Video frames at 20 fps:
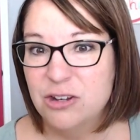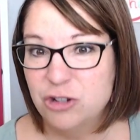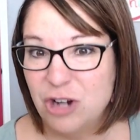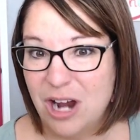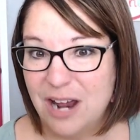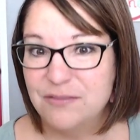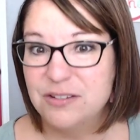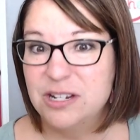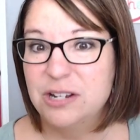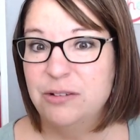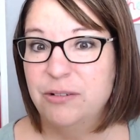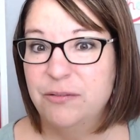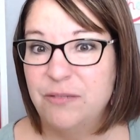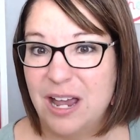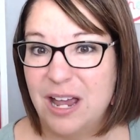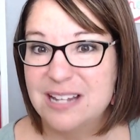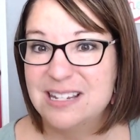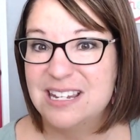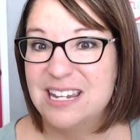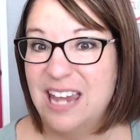drafting,
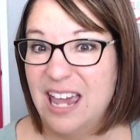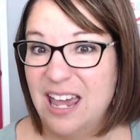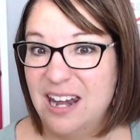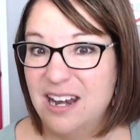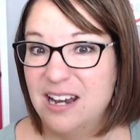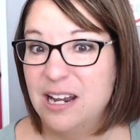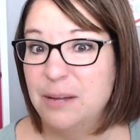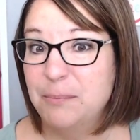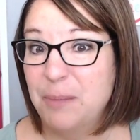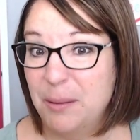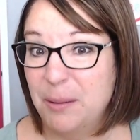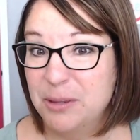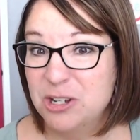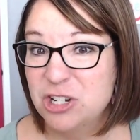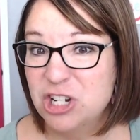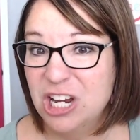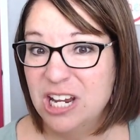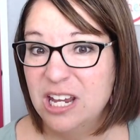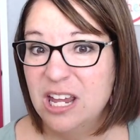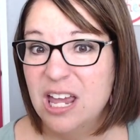revising, editing,
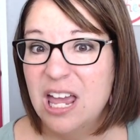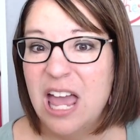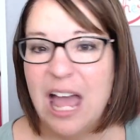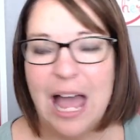publishing.